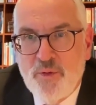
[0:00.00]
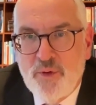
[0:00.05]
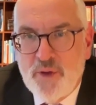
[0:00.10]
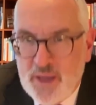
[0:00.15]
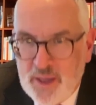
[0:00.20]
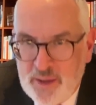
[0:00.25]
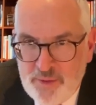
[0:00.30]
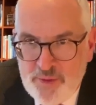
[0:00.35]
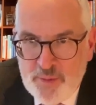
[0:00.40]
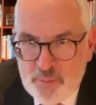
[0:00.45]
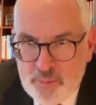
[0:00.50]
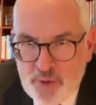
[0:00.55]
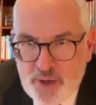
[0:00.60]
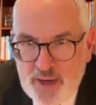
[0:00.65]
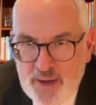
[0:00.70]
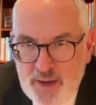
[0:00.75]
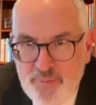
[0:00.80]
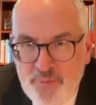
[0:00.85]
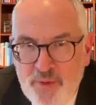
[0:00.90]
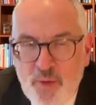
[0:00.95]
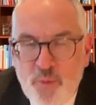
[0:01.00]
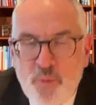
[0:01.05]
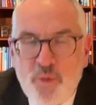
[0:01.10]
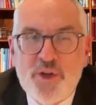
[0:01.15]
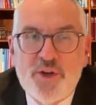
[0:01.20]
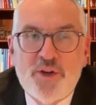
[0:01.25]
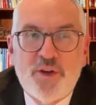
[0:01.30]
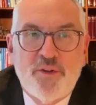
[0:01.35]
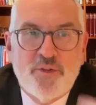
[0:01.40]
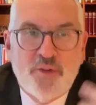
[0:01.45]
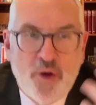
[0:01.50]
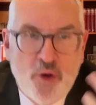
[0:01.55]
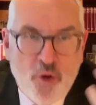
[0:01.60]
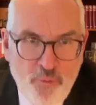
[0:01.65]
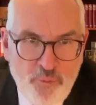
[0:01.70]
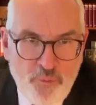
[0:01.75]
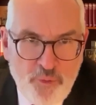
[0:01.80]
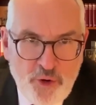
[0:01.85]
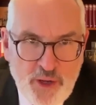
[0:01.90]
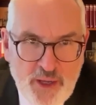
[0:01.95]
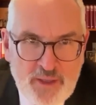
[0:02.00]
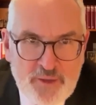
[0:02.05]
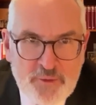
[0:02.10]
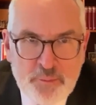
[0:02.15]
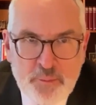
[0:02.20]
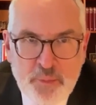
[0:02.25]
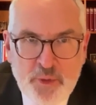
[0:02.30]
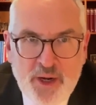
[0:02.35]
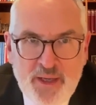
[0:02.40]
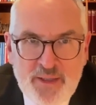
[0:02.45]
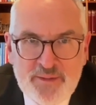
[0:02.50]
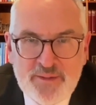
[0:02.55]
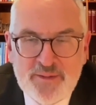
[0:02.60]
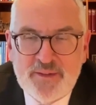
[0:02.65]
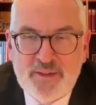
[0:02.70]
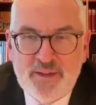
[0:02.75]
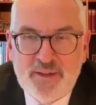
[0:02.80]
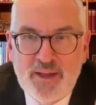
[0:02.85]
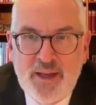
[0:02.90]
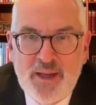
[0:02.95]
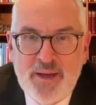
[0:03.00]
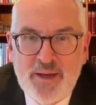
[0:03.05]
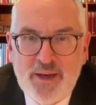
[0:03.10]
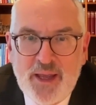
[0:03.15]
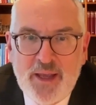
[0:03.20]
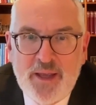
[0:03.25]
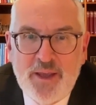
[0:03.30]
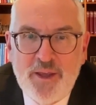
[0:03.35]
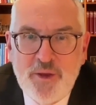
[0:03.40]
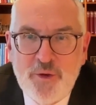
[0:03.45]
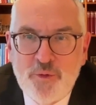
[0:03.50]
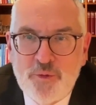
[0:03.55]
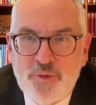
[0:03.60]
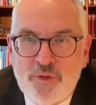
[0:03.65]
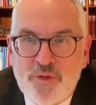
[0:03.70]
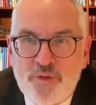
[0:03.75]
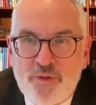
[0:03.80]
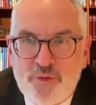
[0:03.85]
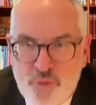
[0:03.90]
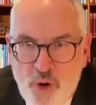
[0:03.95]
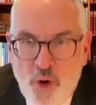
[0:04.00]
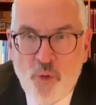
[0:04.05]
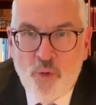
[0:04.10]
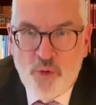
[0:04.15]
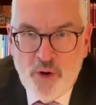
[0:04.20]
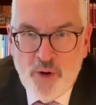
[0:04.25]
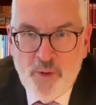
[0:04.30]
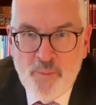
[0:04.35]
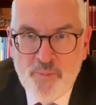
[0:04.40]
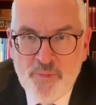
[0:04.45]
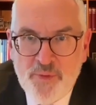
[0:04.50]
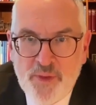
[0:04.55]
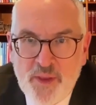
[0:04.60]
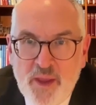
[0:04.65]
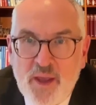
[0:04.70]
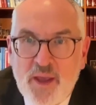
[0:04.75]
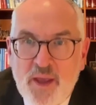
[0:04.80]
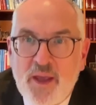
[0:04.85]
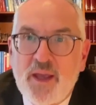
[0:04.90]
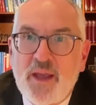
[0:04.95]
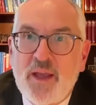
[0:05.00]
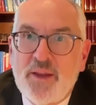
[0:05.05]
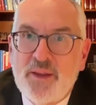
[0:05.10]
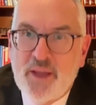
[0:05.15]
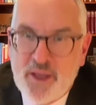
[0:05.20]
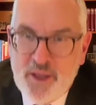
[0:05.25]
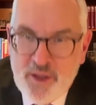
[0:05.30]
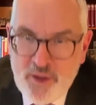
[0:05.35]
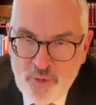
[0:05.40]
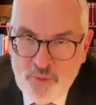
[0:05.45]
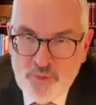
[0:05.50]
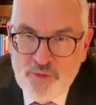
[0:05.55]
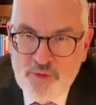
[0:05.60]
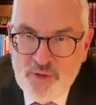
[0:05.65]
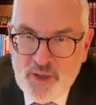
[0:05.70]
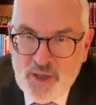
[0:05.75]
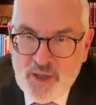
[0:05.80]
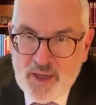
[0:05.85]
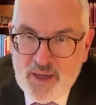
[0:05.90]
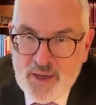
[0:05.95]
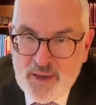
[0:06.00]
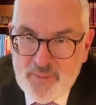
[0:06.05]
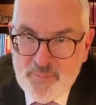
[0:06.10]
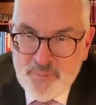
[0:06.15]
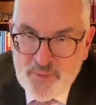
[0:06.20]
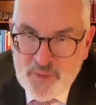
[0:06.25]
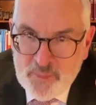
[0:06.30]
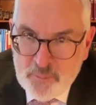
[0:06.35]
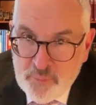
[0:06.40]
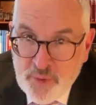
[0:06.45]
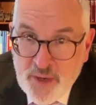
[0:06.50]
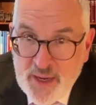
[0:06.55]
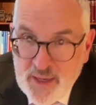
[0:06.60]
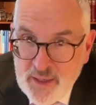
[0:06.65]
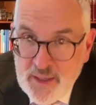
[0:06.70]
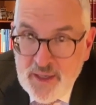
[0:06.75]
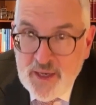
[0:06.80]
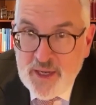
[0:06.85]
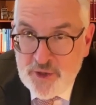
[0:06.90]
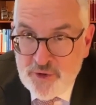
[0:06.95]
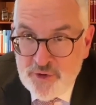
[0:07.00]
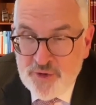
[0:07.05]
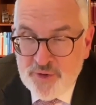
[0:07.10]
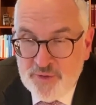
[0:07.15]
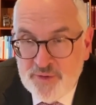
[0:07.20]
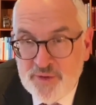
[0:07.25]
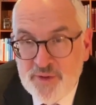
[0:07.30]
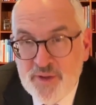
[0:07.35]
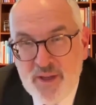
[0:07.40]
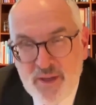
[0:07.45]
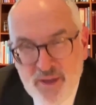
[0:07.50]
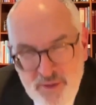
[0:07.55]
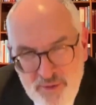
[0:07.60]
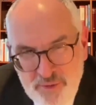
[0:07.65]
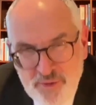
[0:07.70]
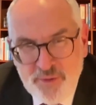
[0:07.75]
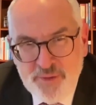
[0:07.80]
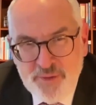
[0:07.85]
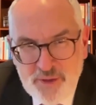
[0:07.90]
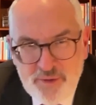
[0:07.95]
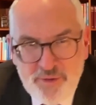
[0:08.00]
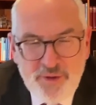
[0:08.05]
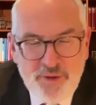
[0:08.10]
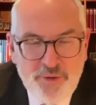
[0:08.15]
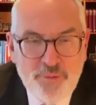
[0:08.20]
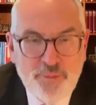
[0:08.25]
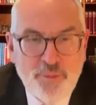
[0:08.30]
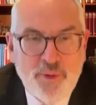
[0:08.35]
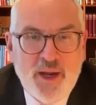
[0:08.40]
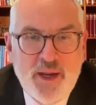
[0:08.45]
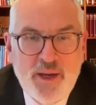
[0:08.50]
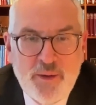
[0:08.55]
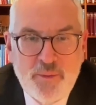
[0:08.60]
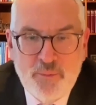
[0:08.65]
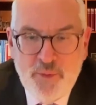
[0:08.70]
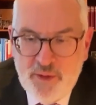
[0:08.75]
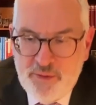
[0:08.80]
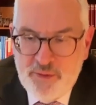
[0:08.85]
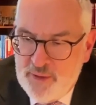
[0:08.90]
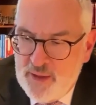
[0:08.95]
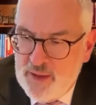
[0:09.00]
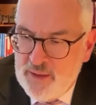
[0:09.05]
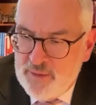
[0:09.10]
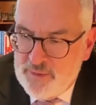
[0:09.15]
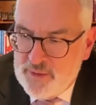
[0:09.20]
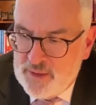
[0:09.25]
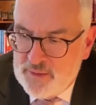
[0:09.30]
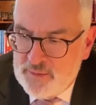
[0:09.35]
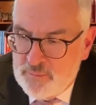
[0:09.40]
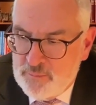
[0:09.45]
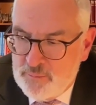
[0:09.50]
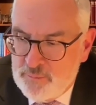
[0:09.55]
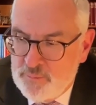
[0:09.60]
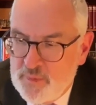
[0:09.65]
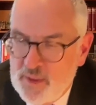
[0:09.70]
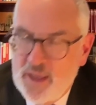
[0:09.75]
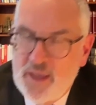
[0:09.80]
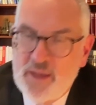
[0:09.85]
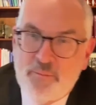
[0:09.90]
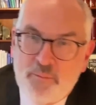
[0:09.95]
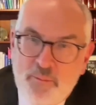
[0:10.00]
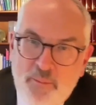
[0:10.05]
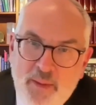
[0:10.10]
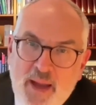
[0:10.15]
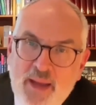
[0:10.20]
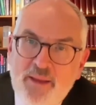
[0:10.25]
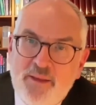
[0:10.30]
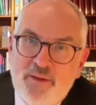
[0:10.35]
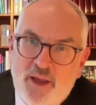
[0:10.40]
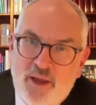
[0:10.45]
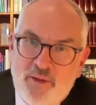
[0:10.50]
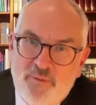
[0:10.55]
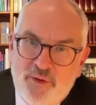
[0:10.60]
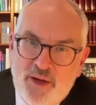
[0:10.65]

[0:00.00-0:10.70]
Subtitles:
in the brain, which is overexpressed in acute stroke, in acute brain lesions. So this is why we think that it might have an